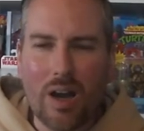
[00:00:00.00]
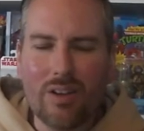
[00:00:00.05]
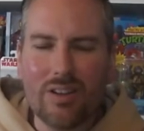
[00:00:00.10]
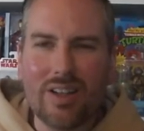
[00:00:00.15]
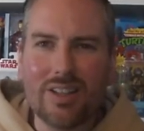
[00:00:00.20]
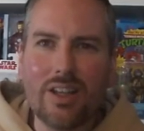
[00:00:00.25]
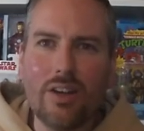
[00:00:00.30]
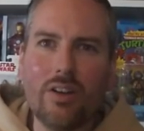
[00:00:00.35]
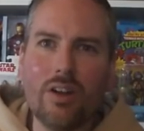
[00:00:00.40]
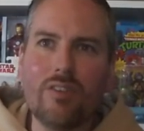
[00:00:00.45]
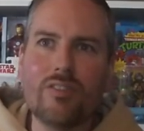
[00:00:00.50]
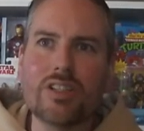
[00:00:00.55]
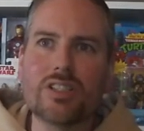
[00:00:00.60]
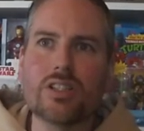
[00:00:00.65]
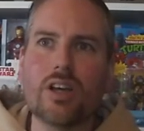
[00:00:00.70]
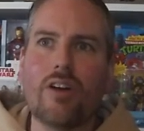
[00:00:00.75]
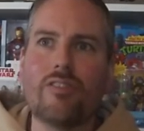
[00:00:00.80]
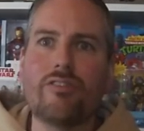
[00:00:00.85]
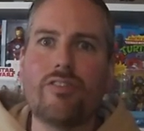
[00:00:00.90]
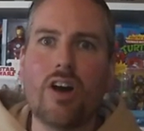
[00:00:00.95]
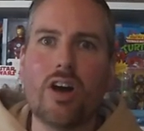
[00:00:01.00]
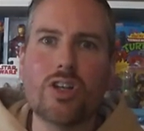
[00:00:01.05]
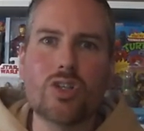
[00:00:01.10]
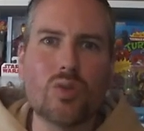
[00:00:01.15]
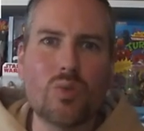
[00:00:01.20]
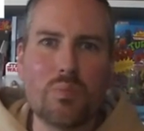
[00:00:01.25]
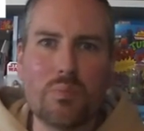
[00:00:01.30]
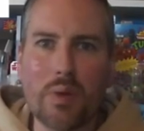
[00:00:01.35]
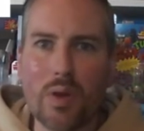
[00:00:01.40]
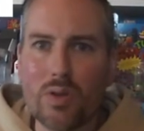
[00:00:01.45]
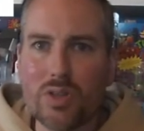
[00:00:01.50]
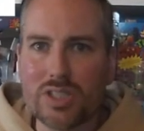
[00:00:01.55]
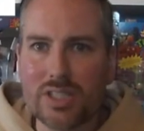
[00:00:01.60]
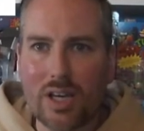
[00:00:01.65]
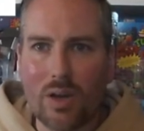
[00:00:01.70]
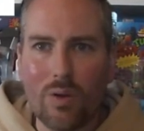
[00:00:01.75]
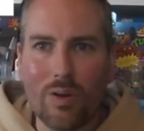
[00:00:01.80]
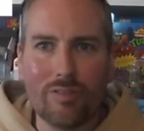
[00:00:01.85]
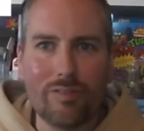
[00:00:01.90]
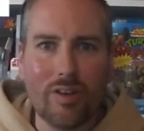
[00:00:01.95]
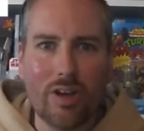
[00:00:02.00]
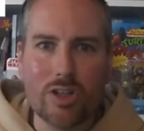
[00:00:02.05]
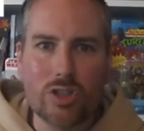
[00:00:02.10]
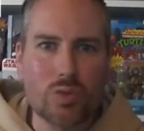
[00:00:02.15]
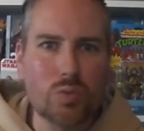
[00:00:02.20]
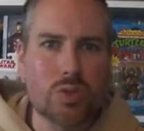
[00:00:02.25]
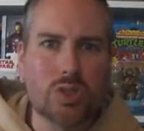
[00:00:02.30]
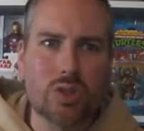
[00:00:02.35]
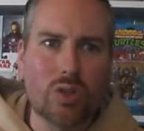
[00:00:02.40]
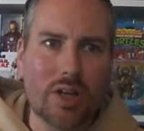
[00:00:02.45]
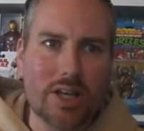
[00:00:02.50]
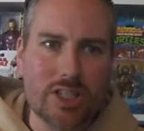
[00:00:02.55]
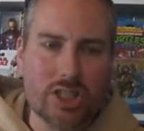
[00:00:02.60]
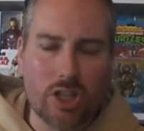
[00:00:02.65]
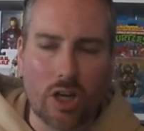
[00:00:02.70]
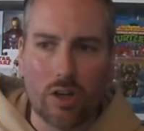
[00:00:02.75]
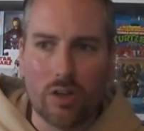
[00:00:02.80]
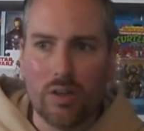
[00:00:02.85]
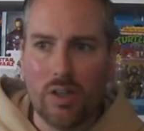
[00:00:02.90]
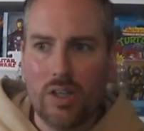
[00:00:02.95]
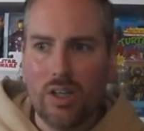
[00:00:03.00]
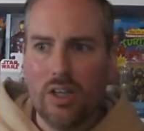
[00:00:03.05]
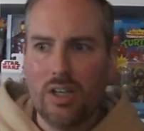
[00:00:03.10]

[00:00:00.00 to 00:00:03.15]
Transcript: I don't know if it's a virtual boot sale or a virtual toy show.